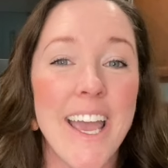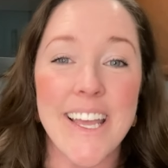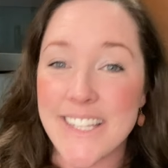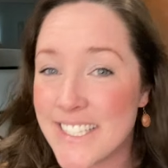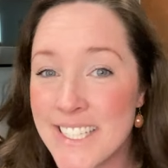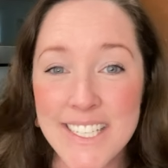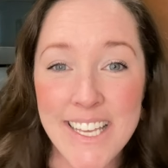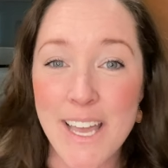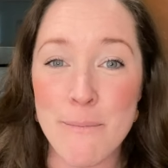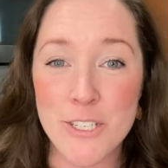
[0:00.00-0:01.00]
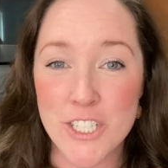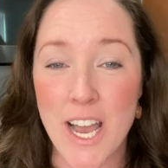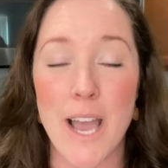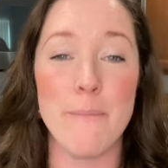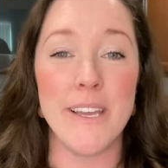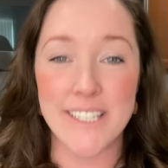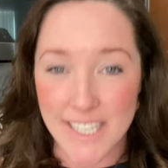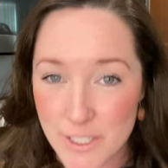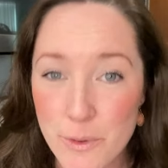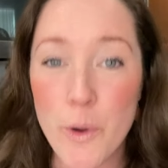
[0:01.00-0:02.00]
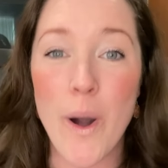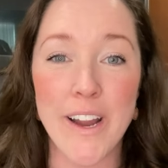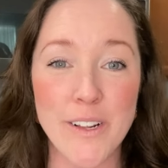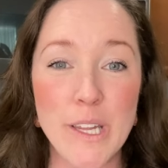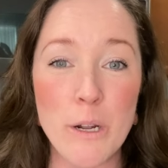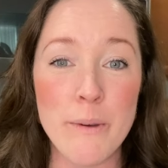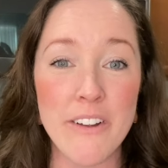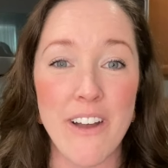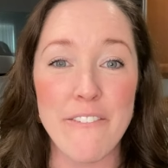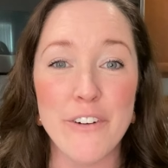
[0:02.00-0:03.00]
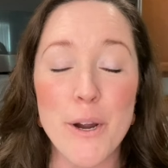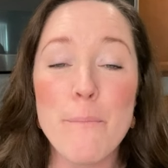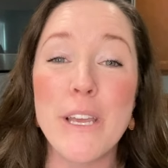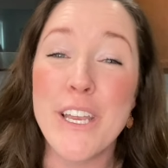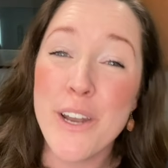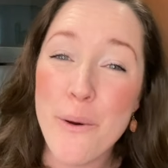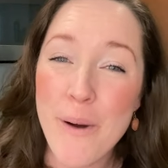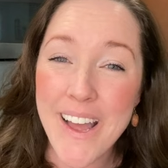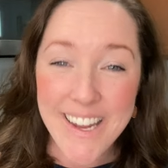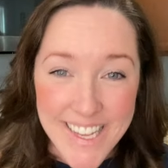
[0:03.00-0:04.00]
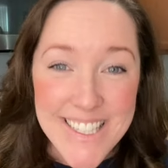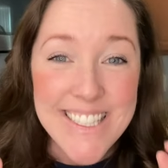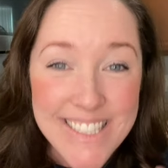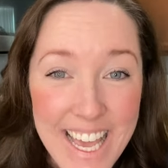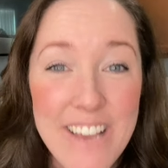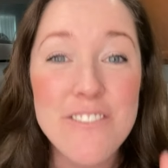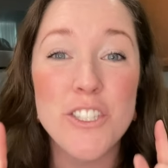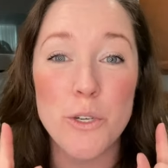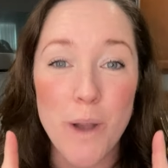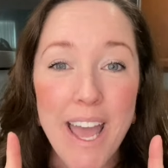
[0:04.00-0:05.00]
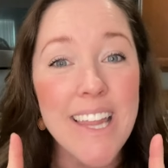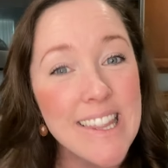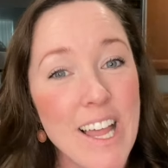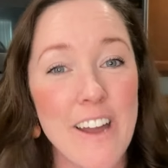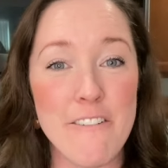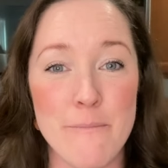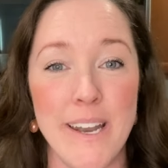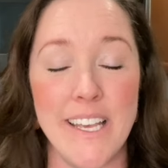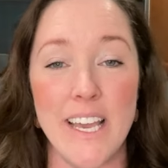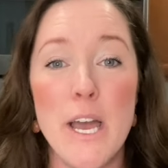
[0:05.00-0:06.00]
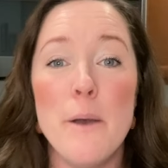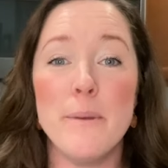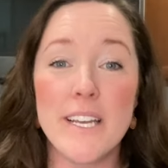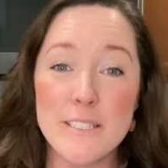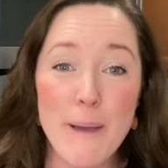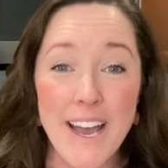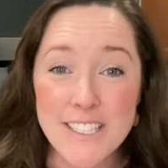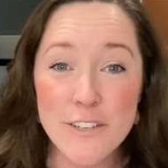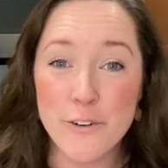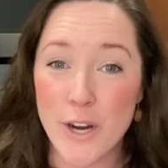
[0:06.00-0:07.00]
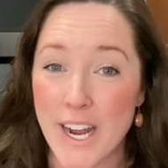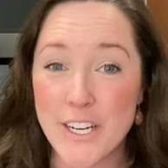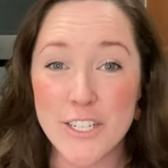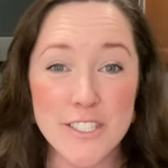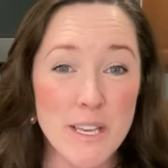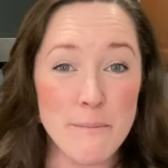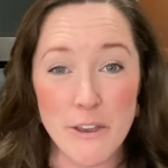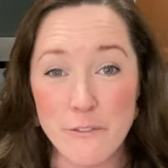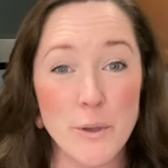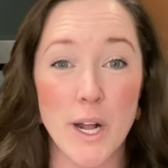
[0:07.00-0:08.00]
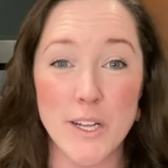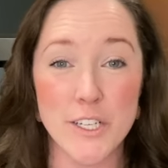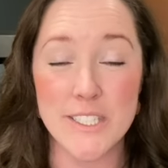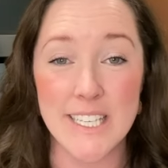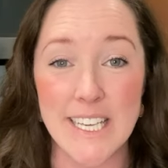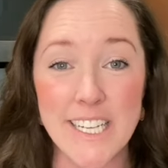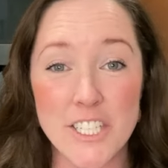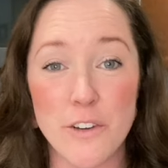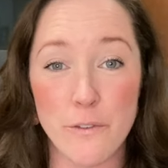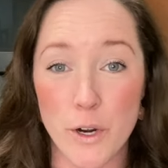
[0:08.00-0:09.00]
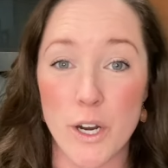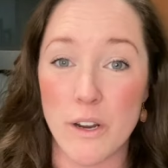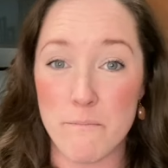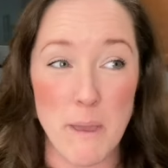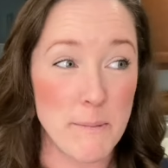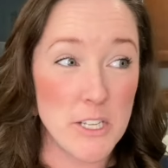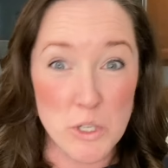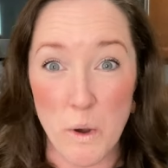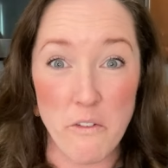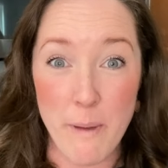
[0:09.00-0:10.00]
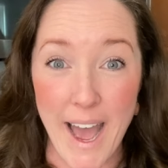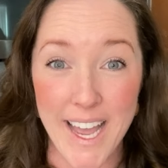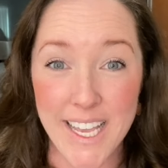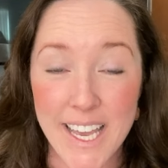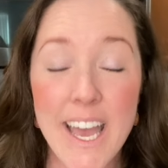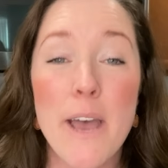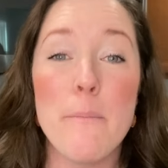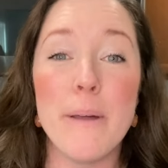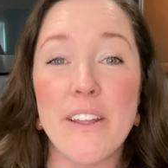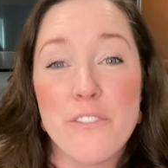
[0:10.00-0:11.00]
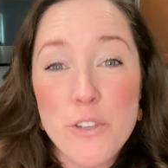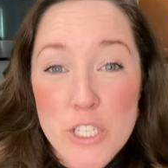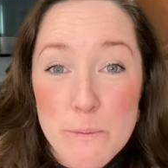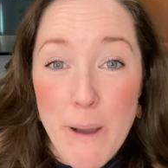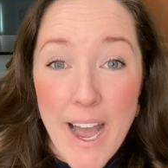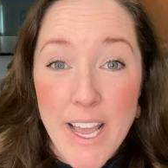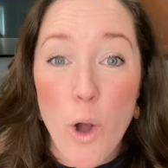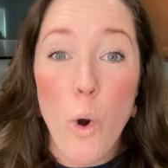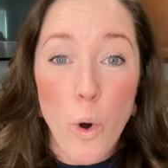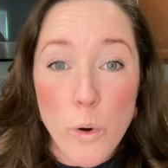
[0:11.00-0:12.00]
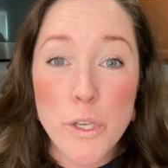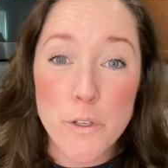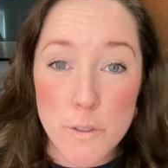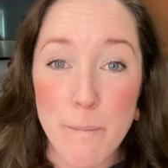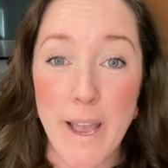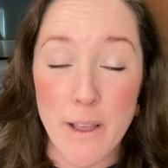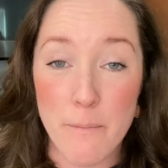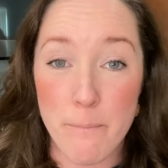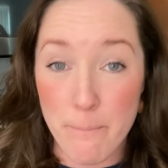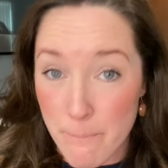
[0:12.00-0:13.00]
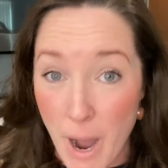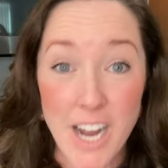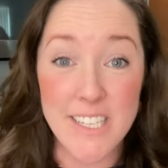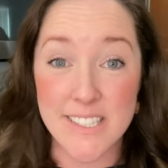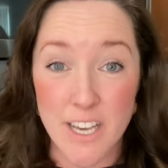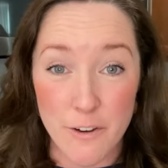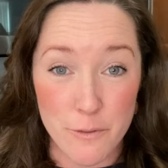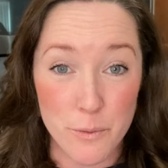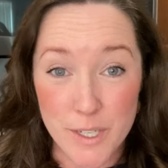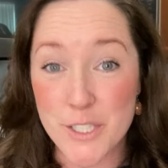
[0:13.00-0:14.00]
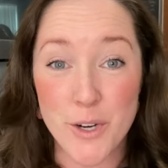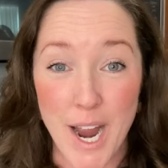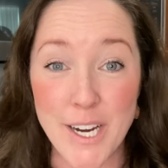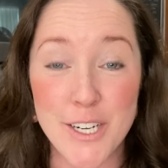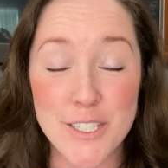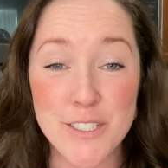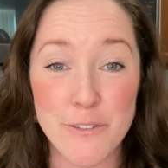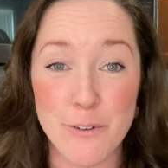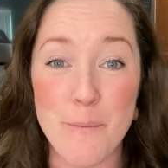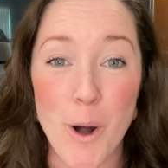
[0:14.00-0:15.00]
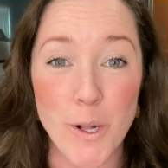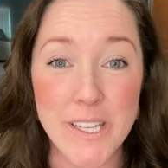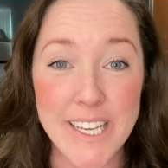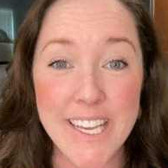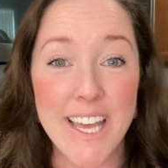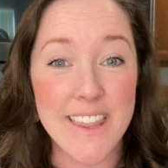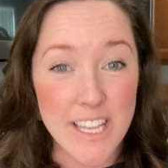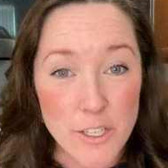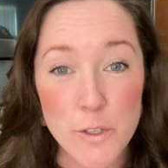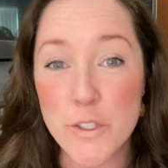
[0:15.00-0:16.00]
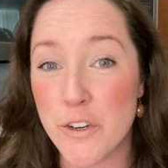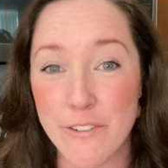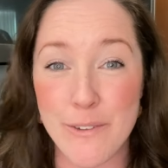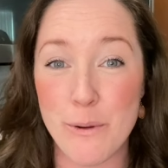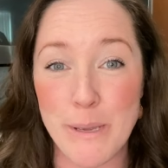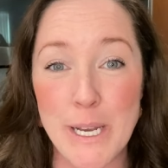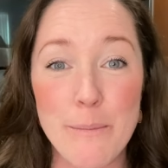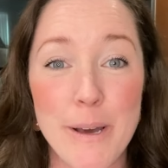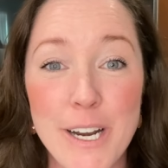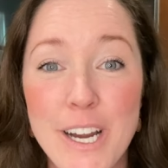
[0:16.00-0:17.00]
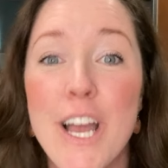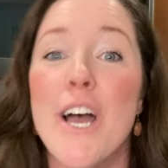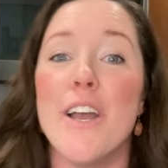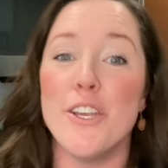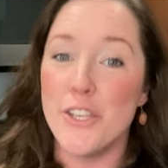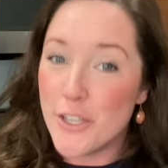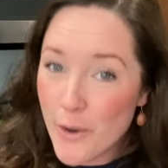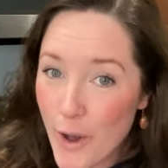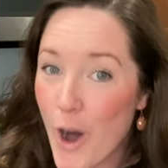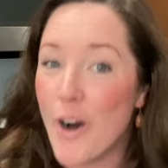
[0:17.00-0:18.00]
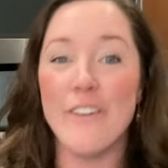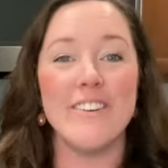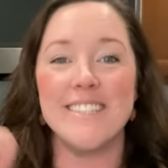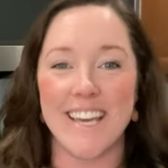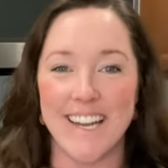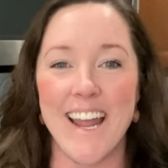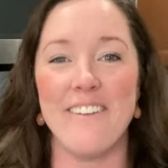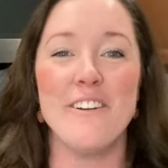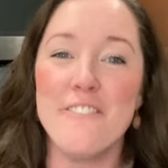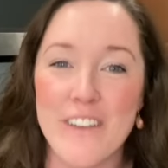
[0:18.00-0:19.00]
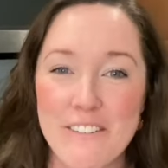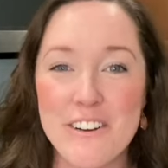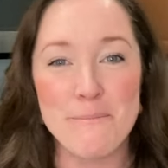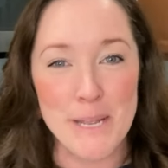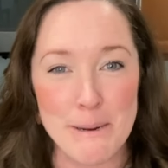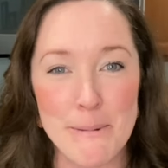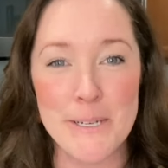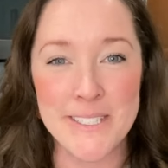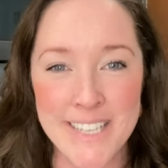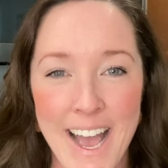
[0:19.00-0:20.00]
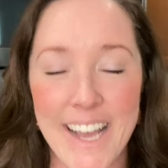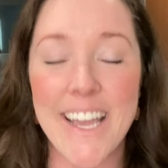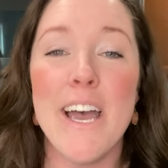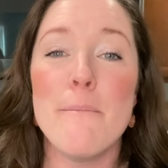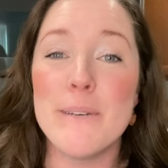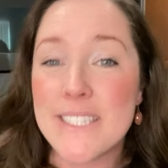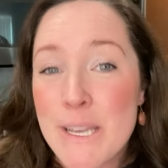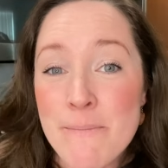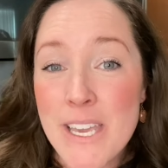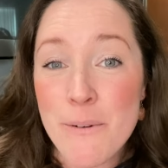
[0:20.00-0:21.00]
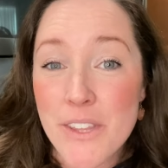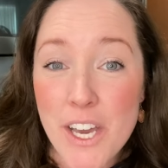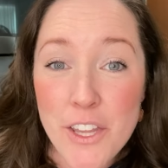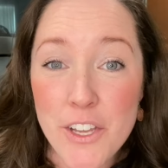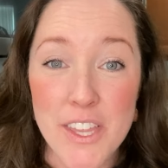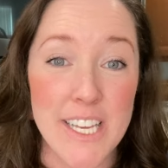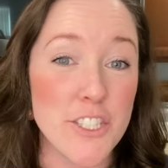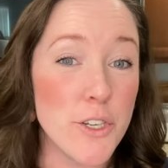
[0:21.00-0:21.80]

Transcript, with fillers: It doesn't take that much time. It does require a little bit of effort, but you know what? It saves you a lot of money because packs of crackers can be a few dollars each for maybe a 12 pack. But if you just buy a whole huge pack, box of Ritz crackers from Aldi and then use your favorite peanut butter, you'll all of a sudden have your favorite peanut butter snack. But same thing with other things.